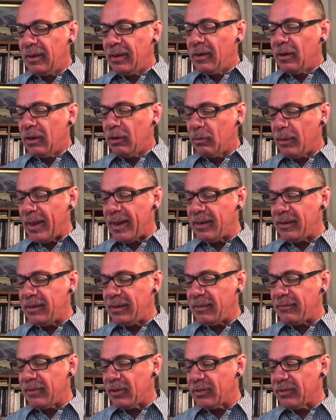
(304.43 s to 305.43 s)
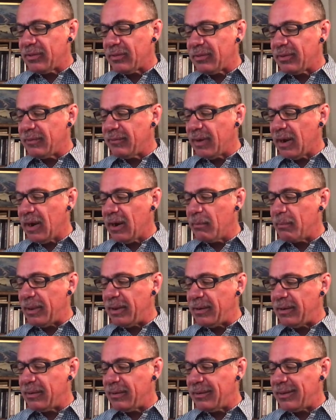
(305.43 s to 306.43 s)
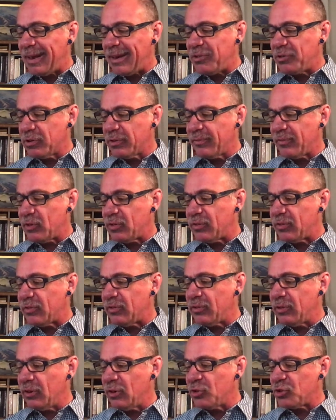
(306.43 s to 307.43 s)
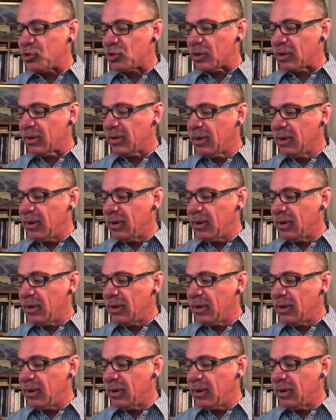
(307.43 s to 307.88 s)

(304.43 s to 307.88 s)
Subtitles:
heredity versus environment, nature versus nurture.